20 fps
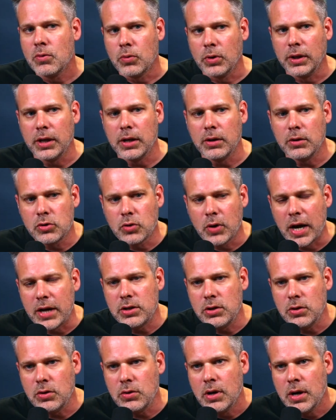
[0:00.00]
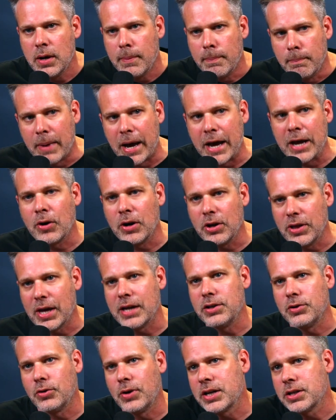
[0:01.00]
really try to migrate
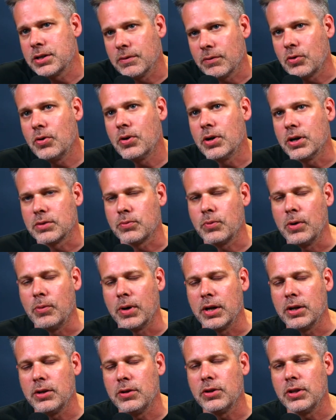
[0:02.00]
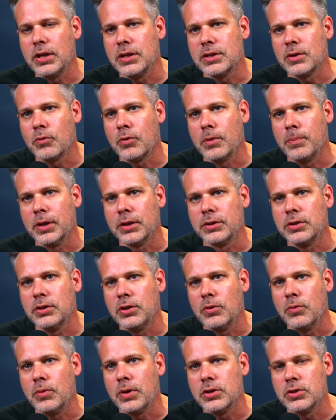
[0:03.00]
that direction. Of course, we want to do things that we're built to
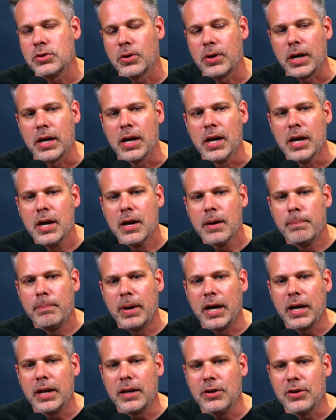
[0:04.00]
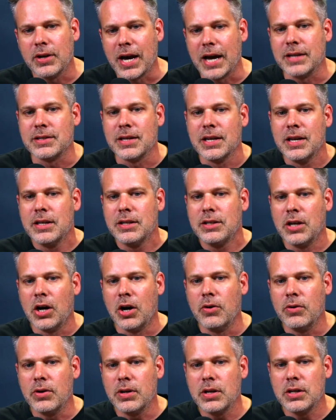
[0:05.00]
do and we enjoy, but you guys
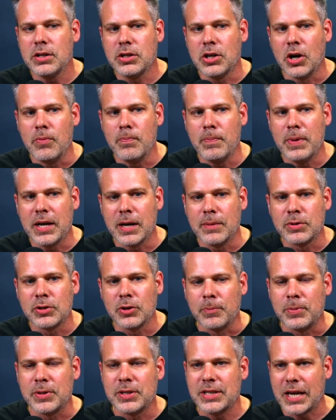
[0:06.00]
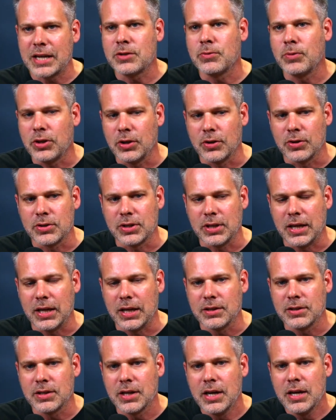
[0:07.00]
don't, don't become so obsessed with those
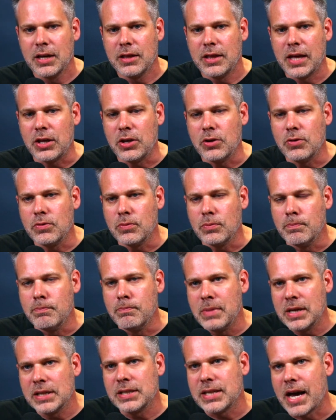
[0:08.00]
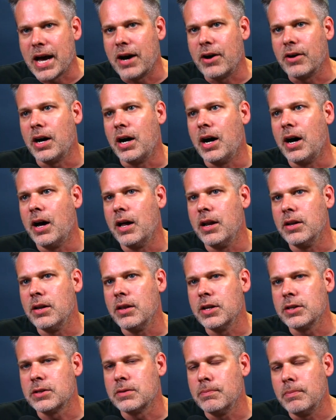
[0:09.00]
things mm-hmm. that you miss out on
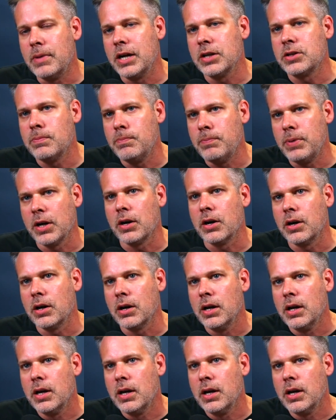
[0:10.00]
this much bigger